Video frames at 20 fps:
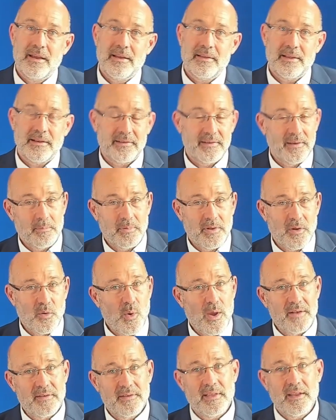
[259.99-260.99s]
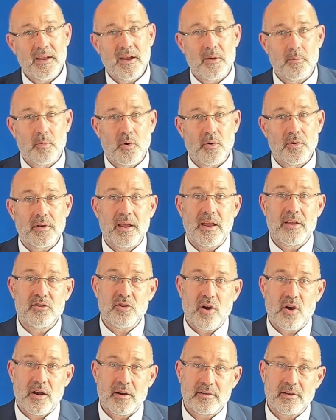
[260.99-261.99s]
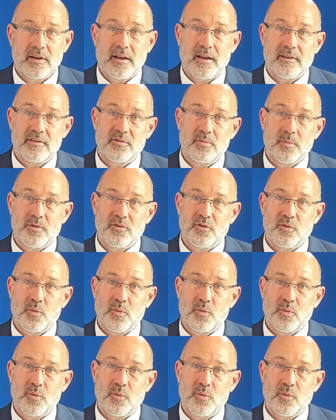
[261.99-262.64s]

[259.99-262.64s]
They simply went to the airport and talked to customers